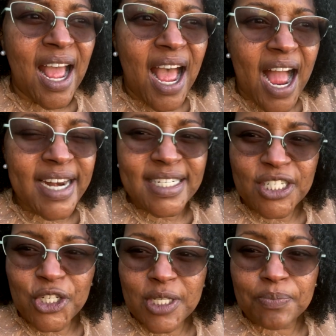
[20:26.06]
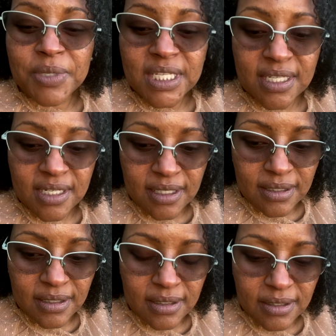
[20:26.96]
I need to just be
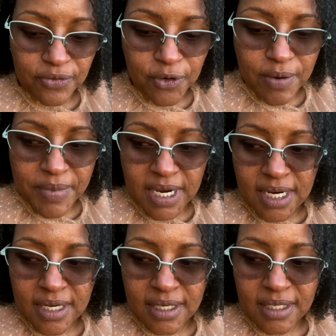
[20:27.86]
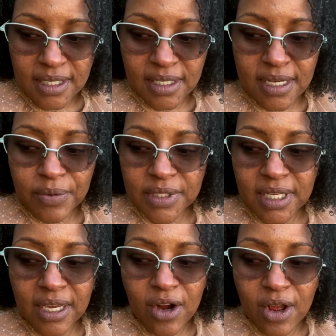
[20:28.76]
still for a minute. Because I was
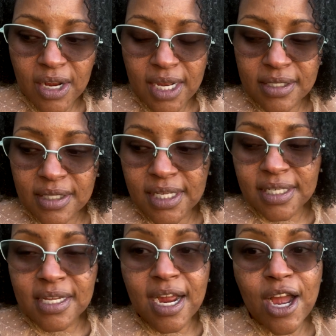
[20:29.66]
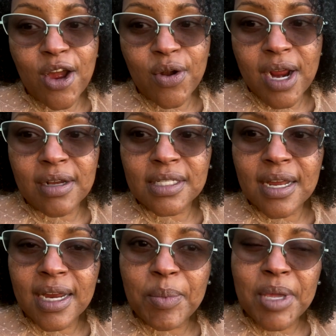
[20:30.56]
thinking all kinds of things like, oh, now it's
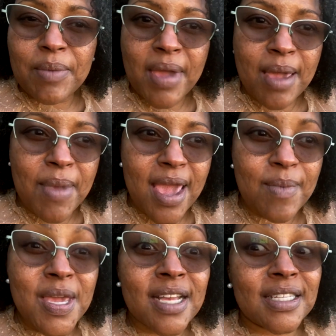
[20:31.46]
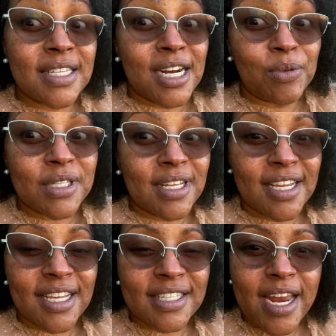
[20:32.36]
not going to be a May baby, because then I was
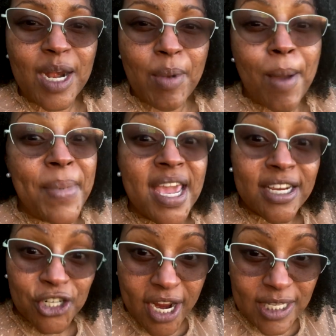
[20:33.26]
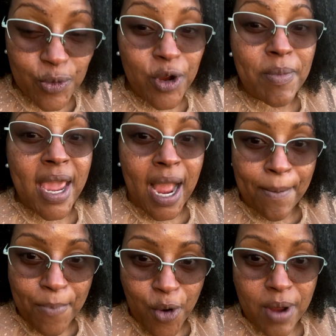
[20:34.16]
like excited about May because Cheyenne's born in May,
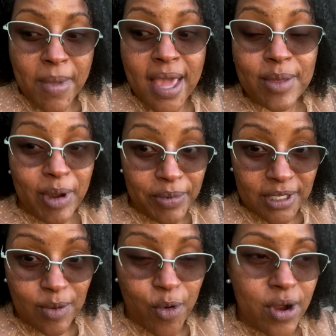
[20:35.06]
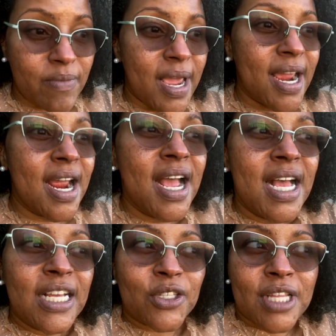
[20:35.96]
I'm born in May, the puppies are born in May.
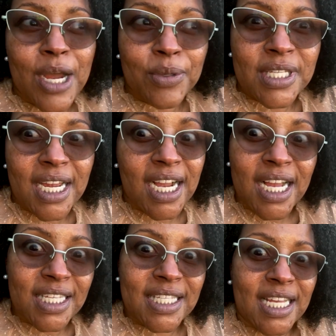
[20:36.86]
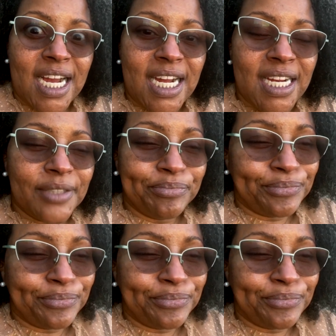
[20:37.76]
So that was like a sign.